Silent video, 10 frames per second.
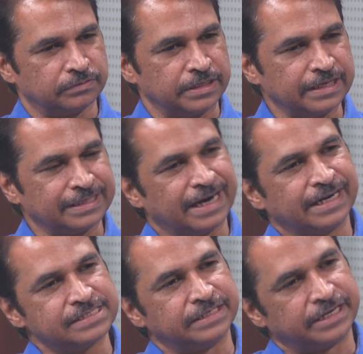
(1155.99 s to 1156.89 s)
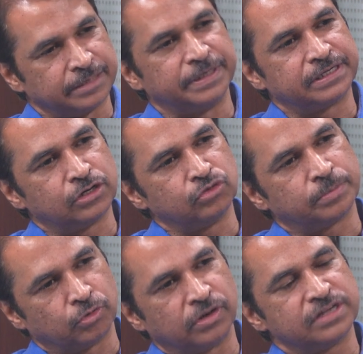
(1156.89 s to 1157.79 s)
think that as a detrimental to the
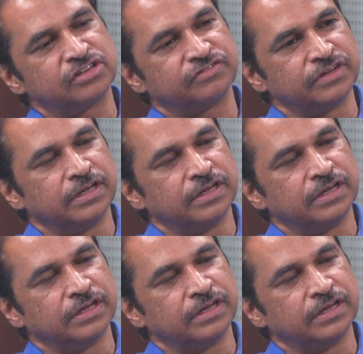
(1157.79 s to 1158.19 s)
progress of